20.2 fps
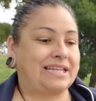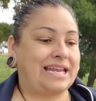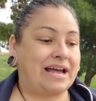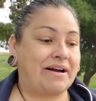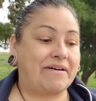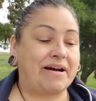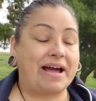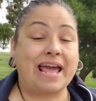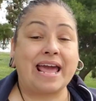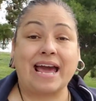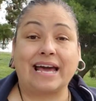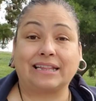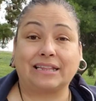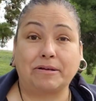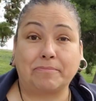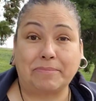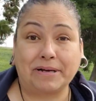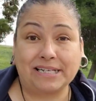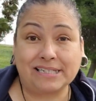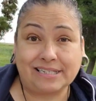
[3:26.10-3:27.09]
Now, I had
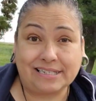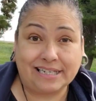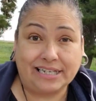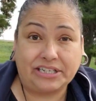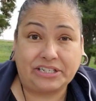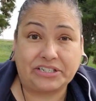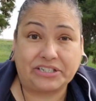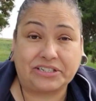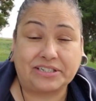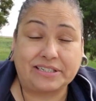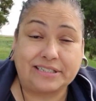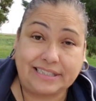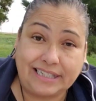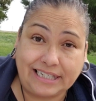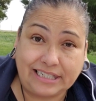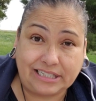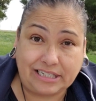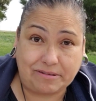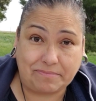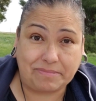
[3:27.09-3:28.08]
the best teacher
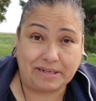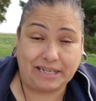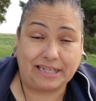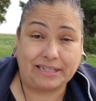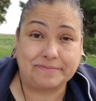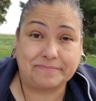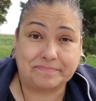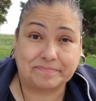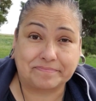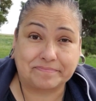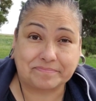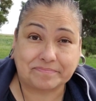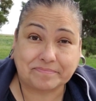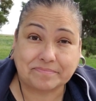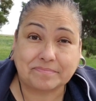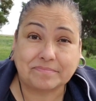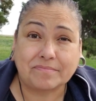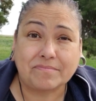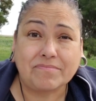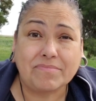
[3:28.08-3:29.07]
teaching me
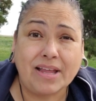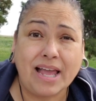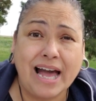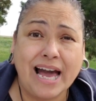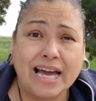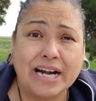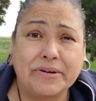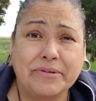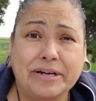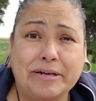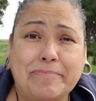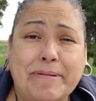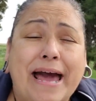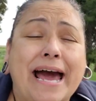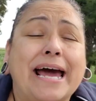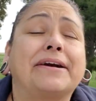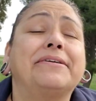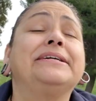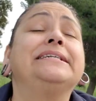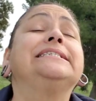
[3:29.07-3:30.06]
how to read
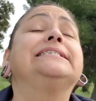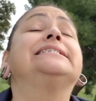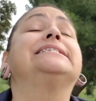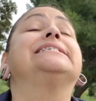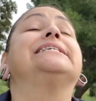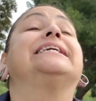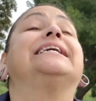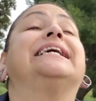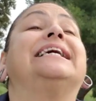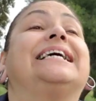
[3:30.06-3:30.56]
patterns.